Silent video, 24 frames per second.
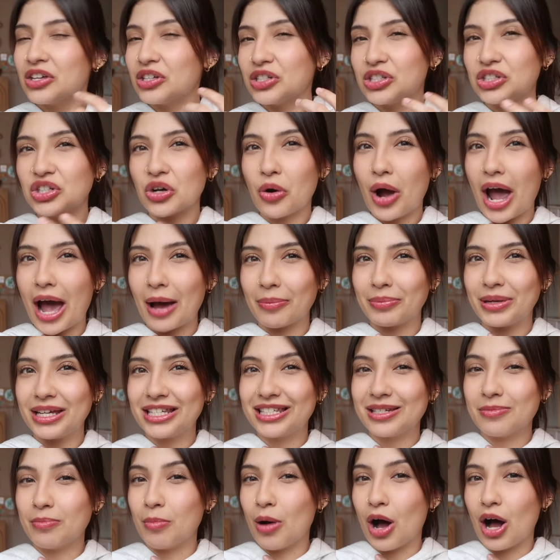so happy
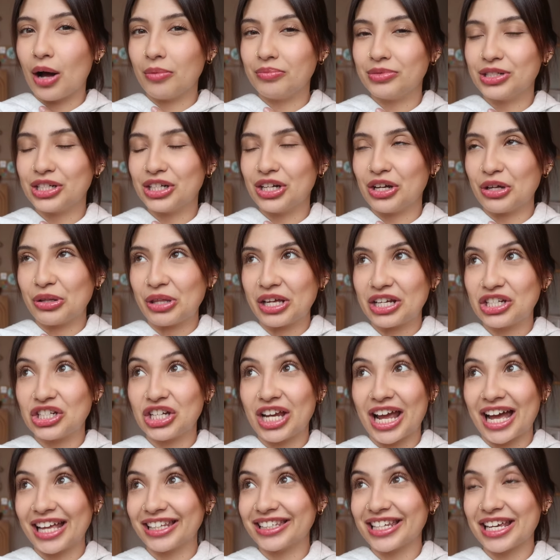as a mom to know that
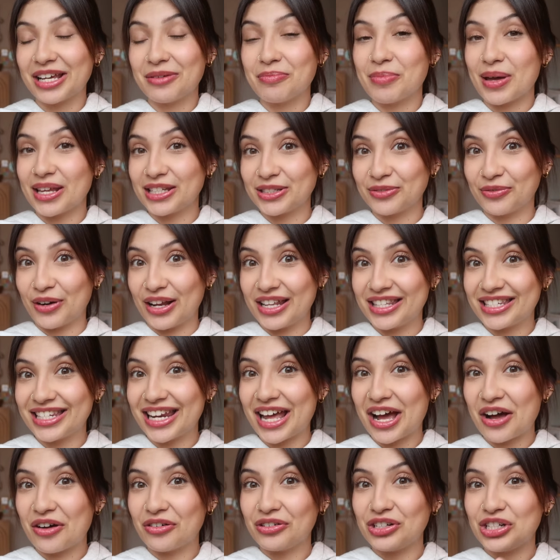she has like best friends
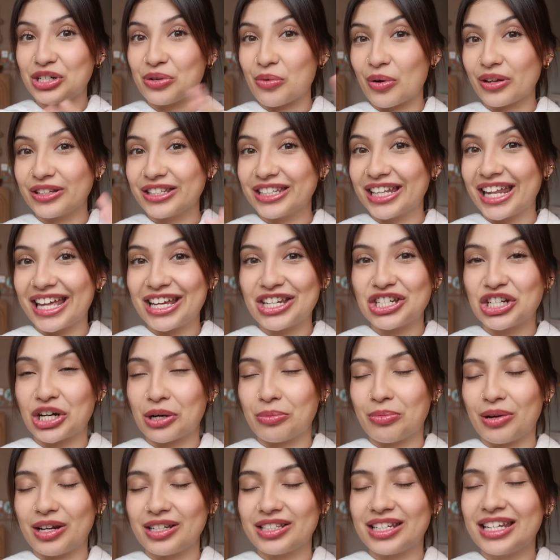now and she wants to like share
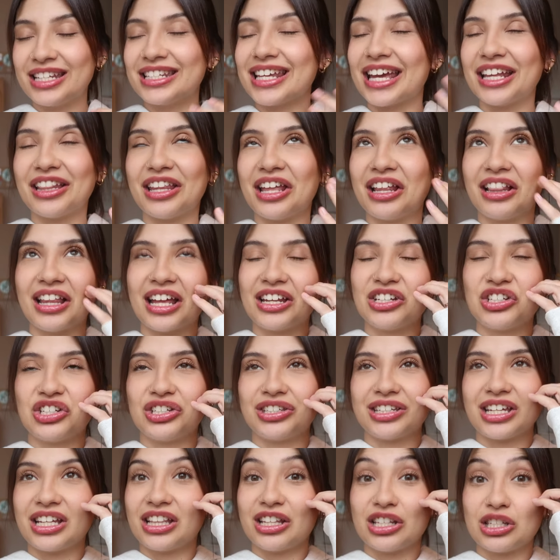bracelets. I think that's
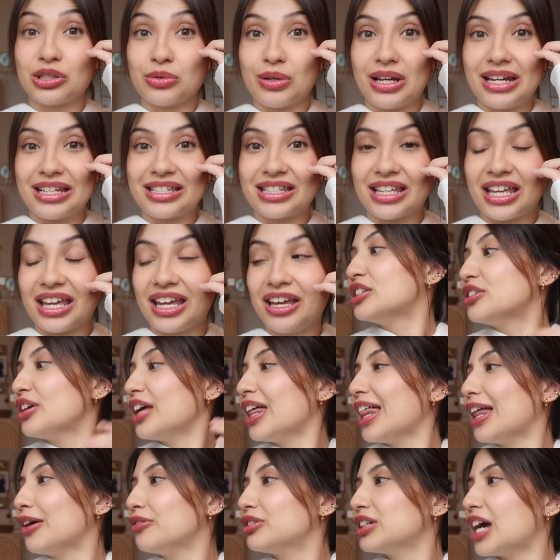just like the sweetest thing. So yeah,
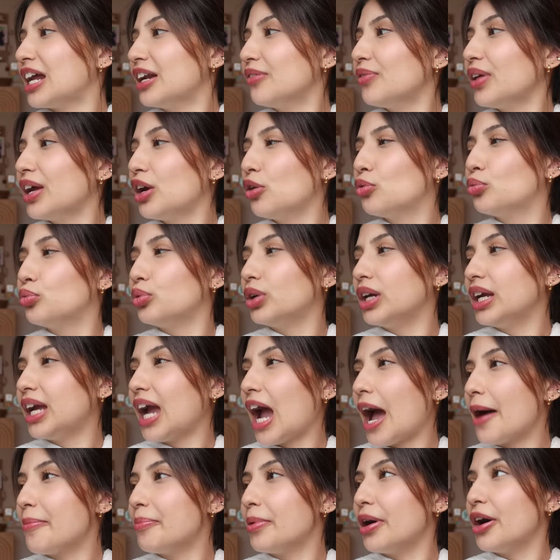that was kind of like a
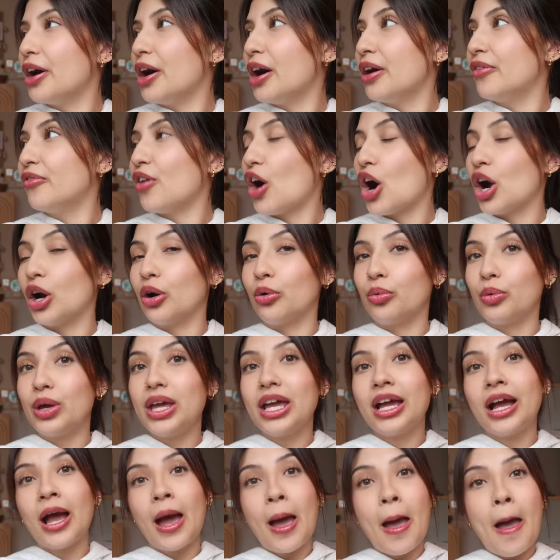recap of our
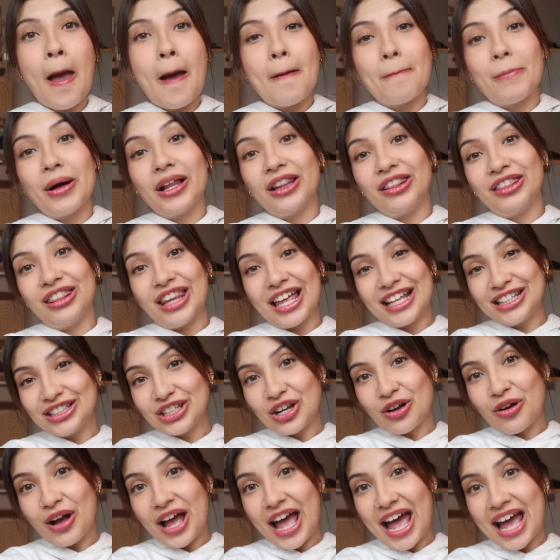week. But let's
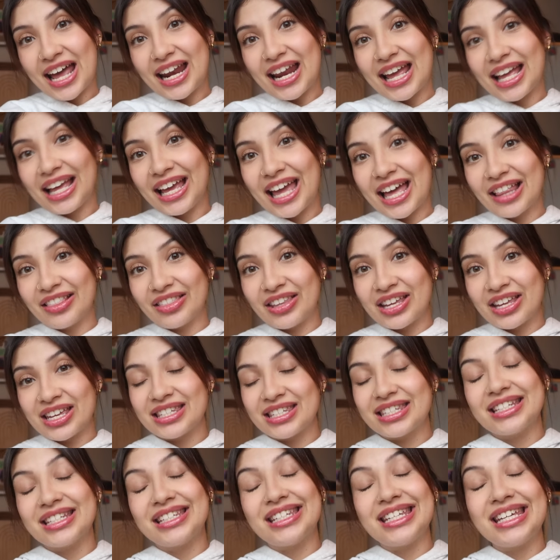go ahead and get this
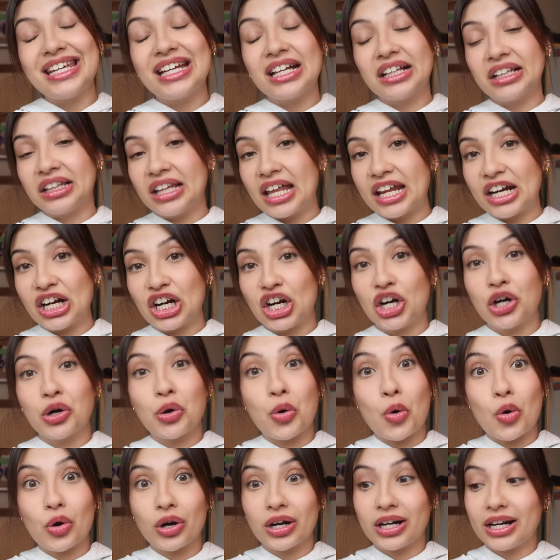
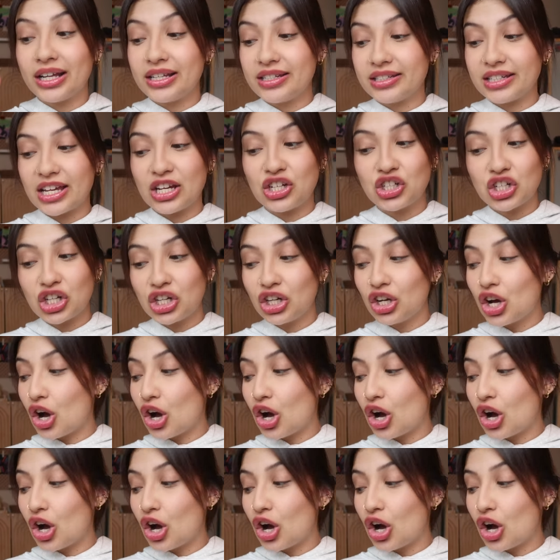declutter organization